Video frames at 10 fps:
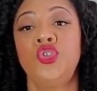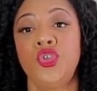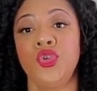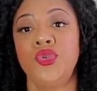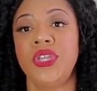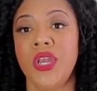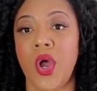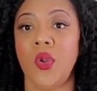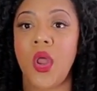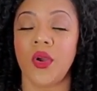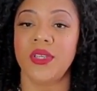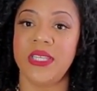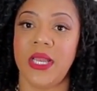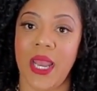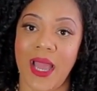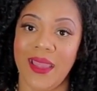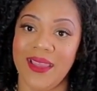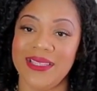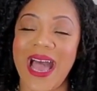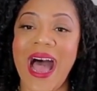who choose to no longer see
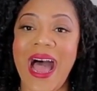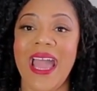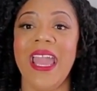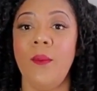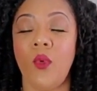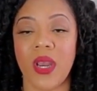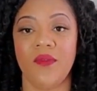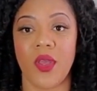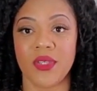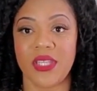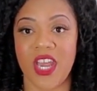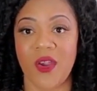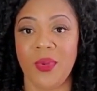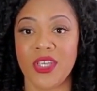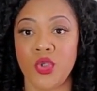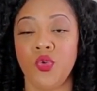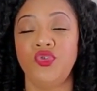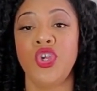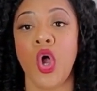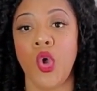clients. I am one of those therapists who
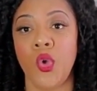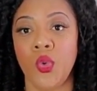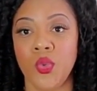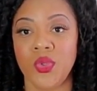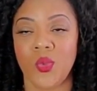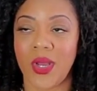chose,